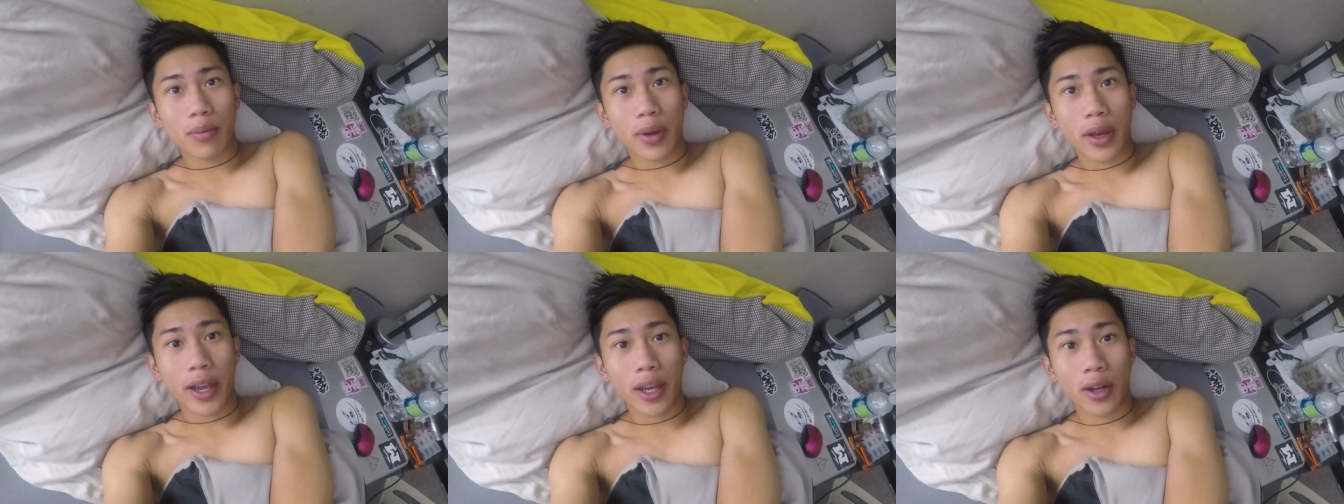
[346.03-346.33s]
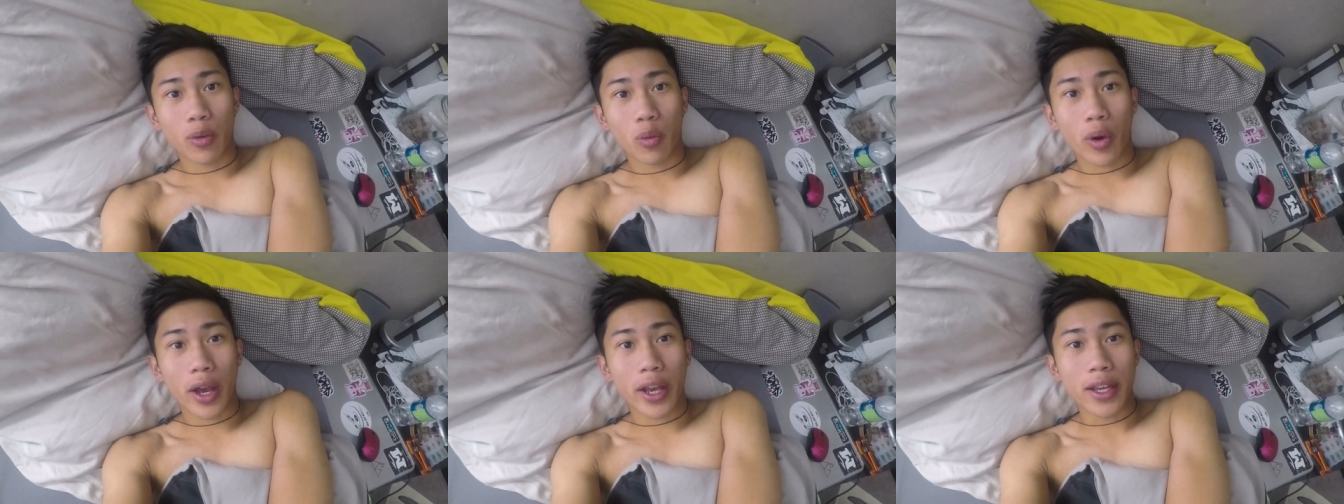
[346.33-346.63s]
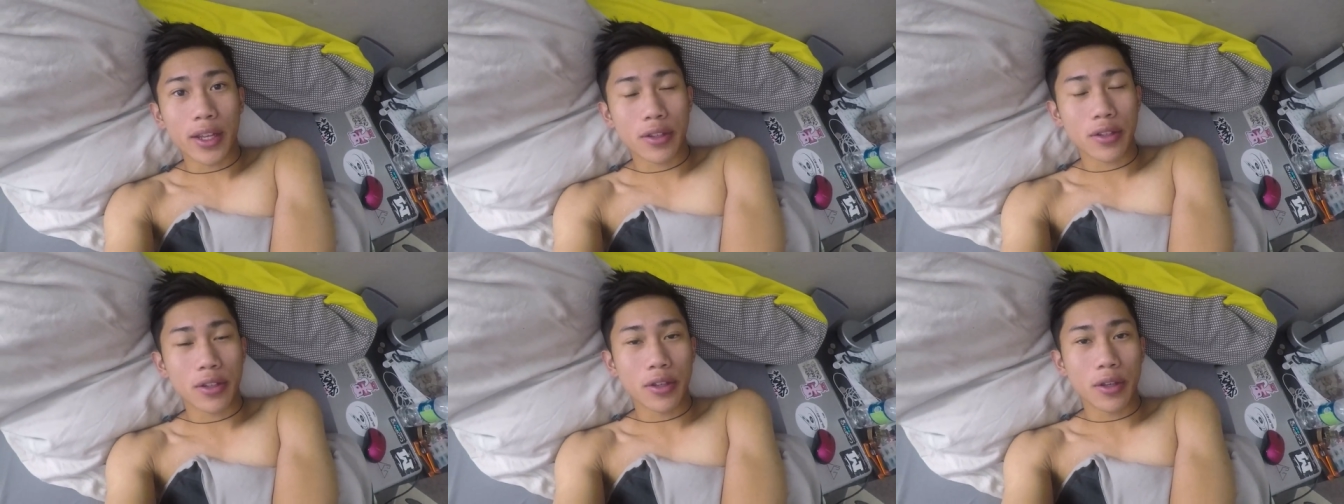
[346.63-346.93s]
behind why
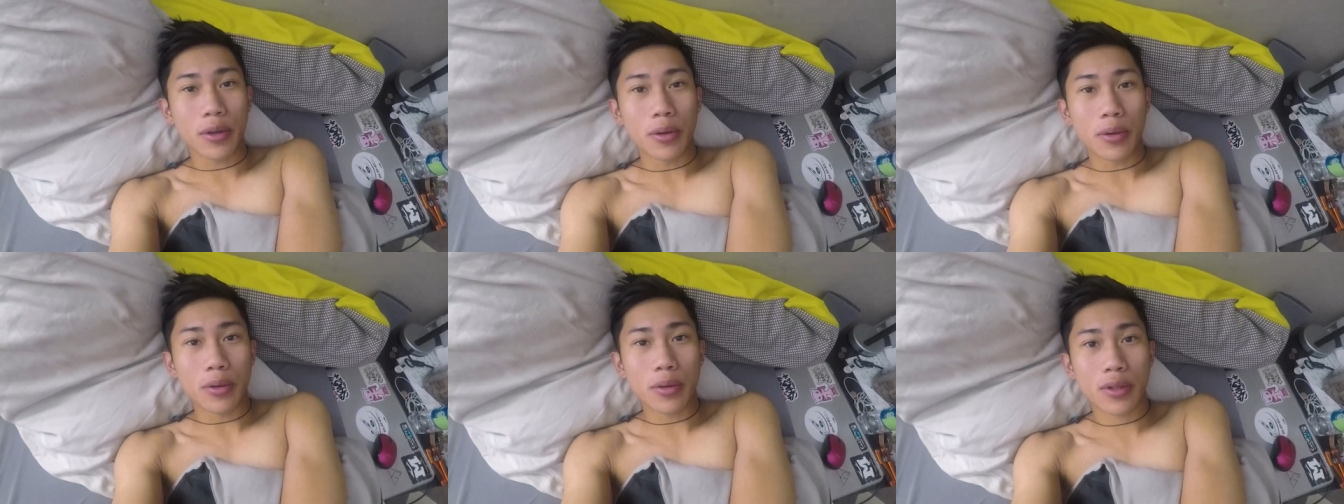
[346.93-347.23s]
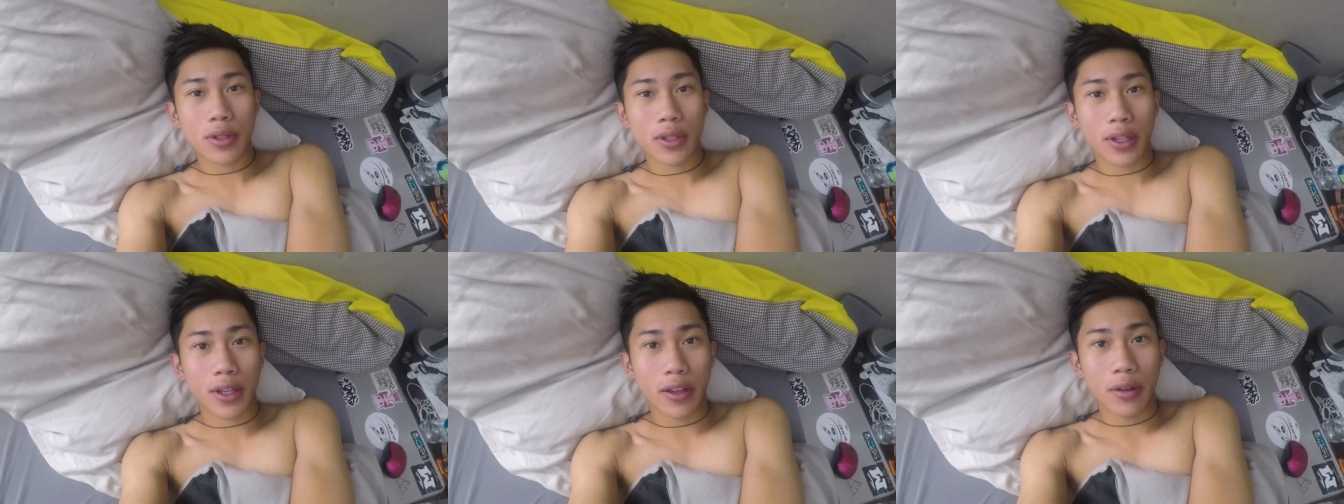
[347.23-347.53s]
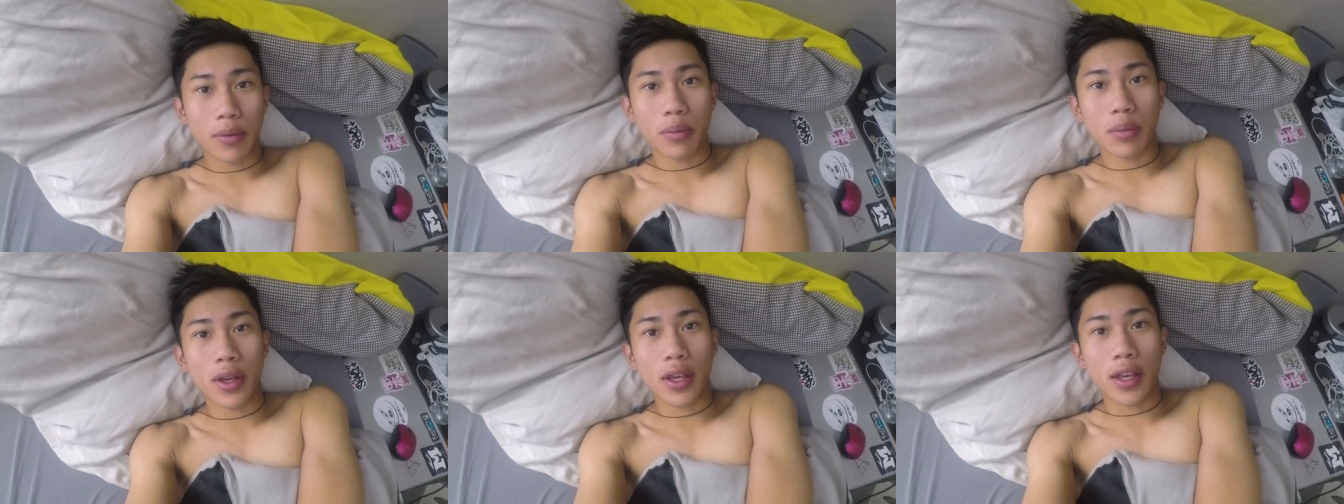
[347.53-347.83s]
it's used,
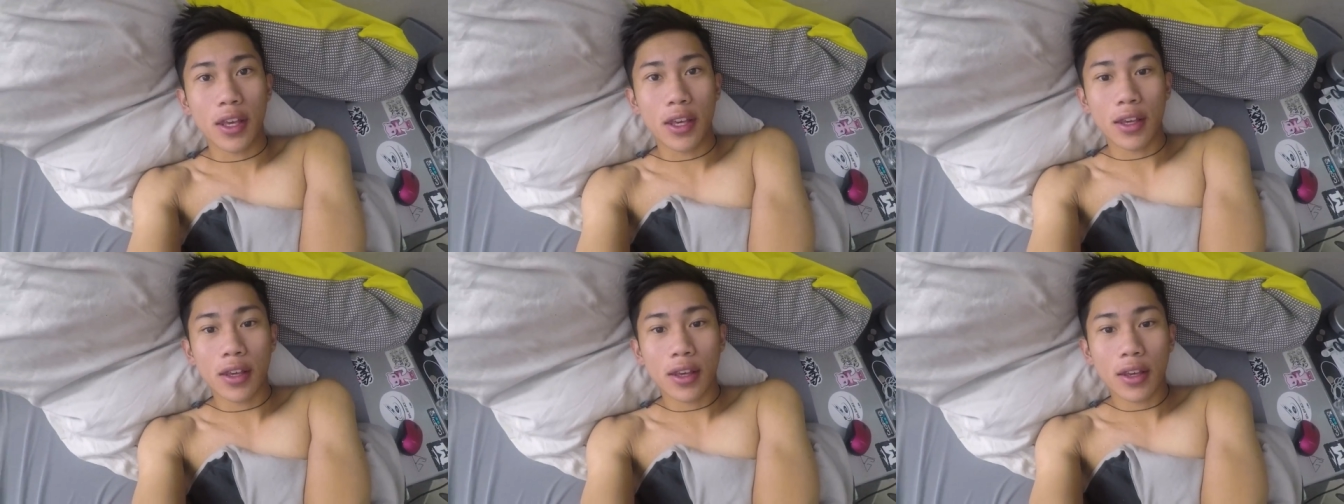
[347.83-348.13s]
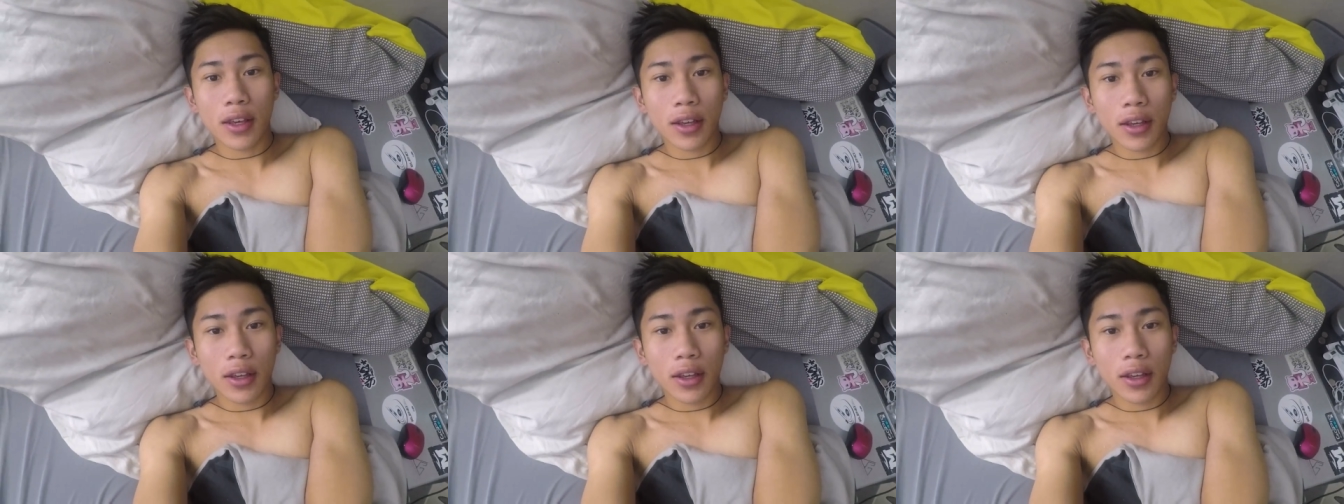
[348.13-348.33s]
can be